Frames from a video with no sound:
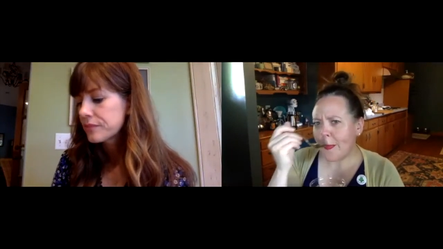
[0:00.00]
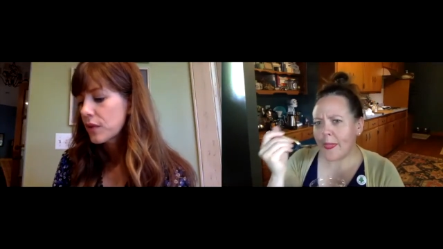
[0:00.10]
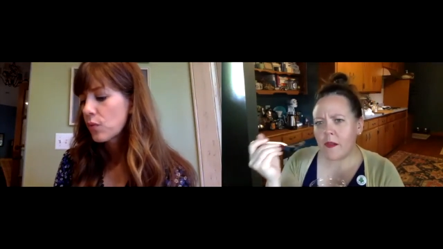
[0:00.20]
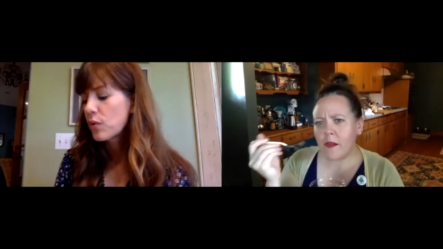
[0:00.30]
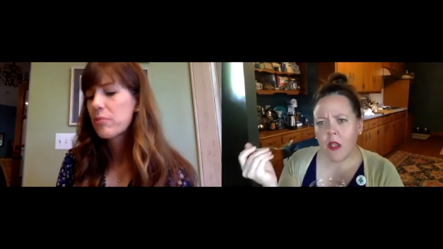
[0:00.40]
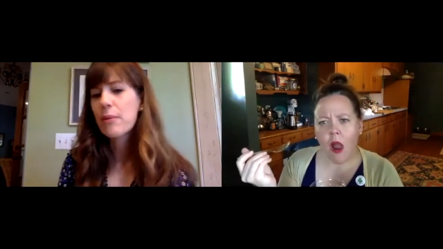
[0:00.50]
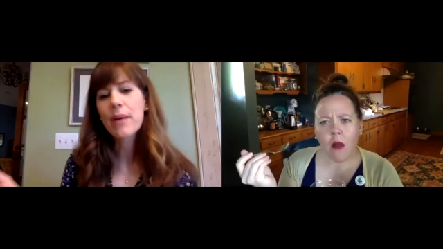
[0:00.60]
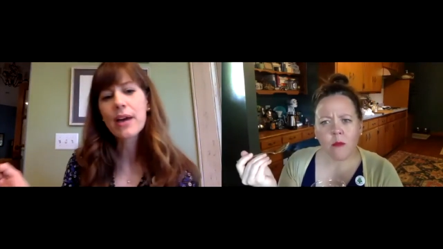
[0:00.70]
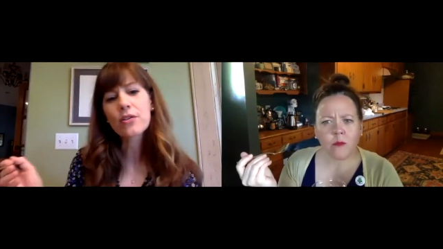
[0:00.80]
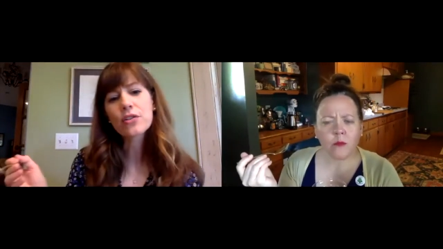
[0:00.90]
Speaker 1: would it be
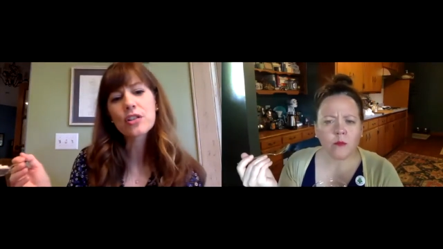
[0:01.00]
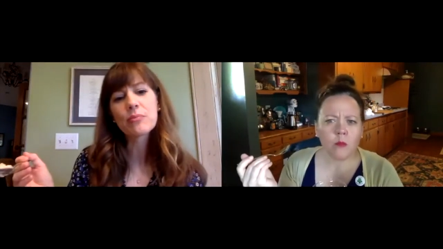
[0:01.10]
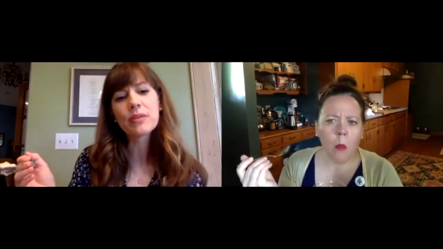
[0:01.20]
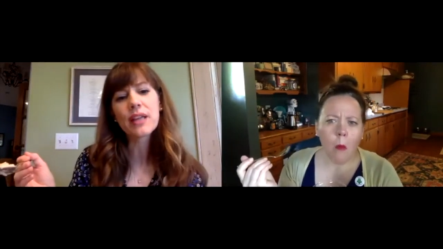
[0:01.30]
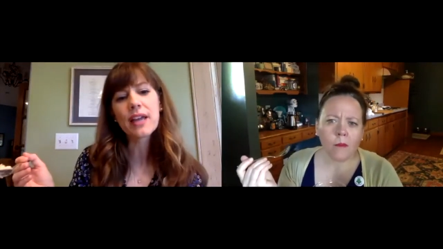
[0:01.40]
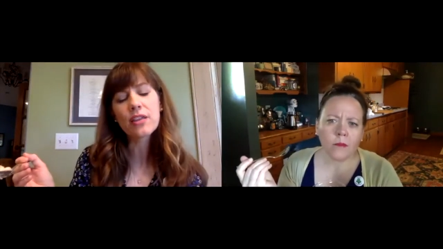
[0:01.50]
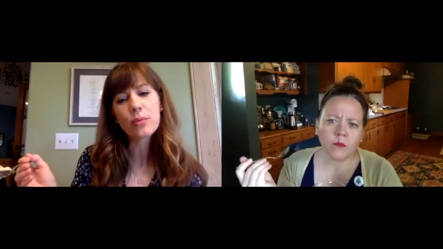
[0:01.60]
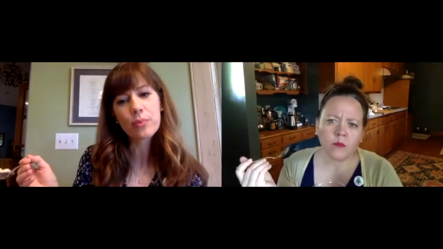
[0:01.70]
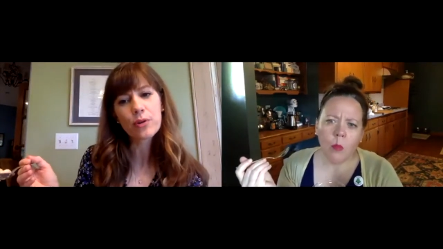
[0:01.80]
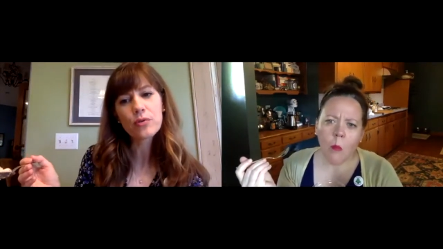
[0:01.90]
better to blend the
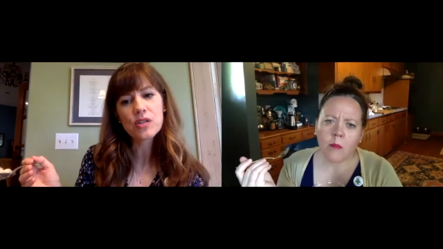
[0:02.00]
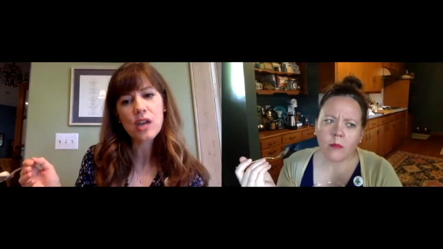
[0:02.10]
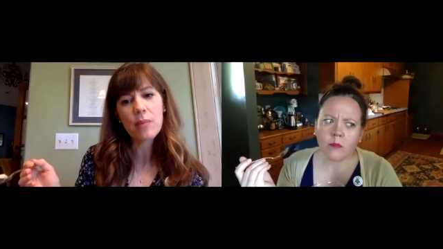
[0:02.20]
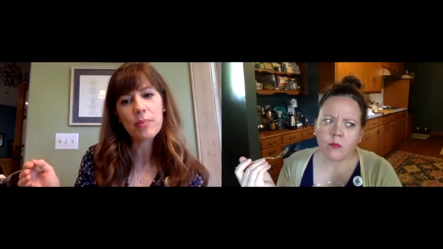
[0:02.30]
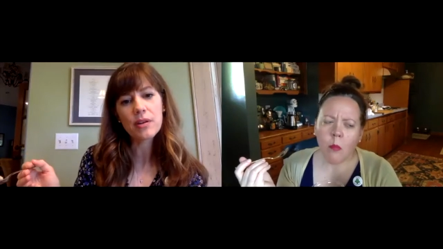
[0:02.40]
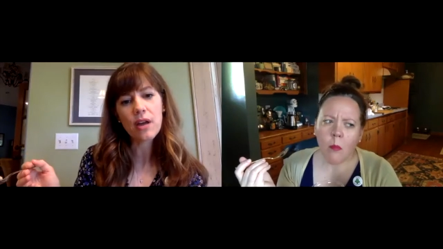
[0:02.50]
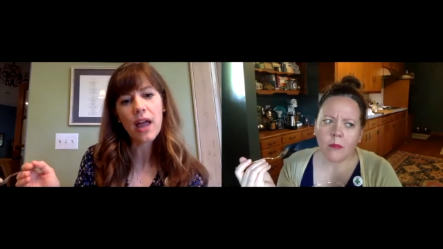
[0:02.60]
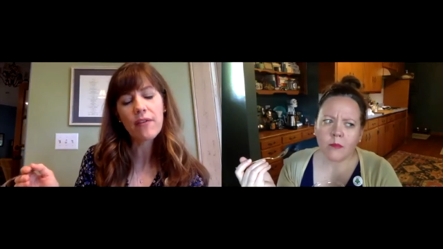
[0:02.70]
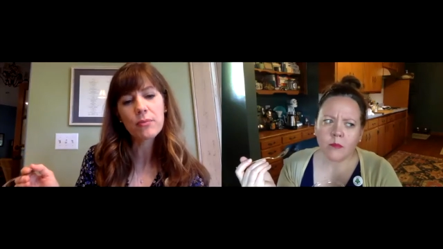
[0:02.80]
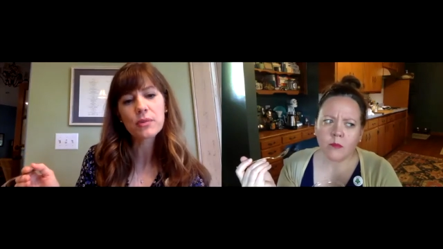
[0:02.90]
prunes up and not have
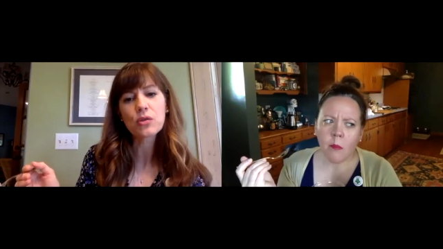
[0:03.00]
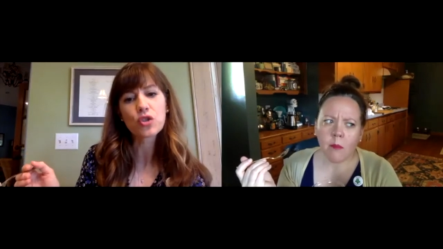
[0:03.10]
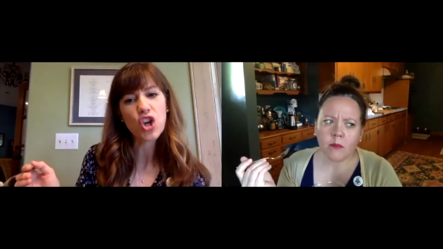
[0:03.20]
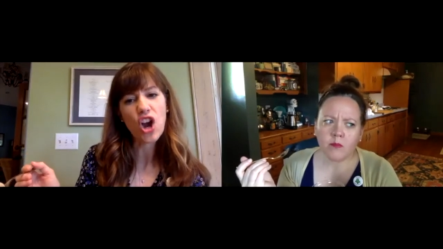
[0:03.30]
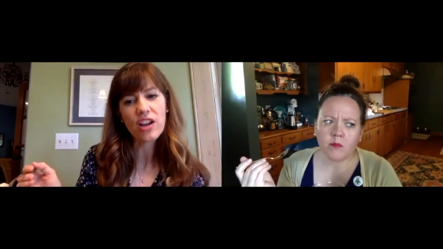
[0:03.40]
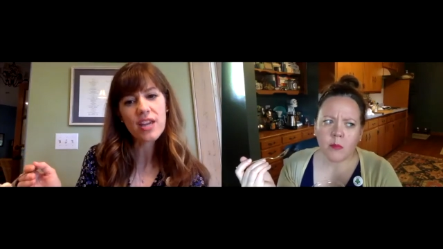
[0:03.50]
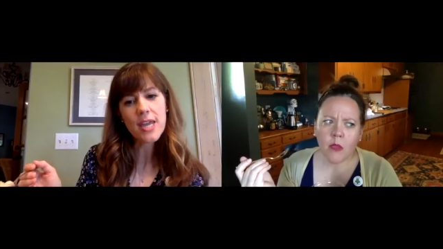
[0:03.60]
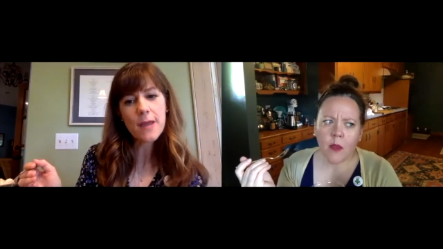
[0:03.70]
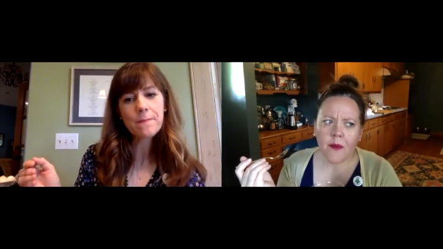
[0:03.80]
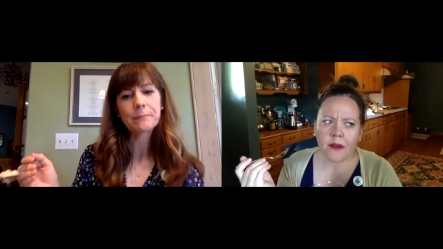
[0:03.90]
them so chunky?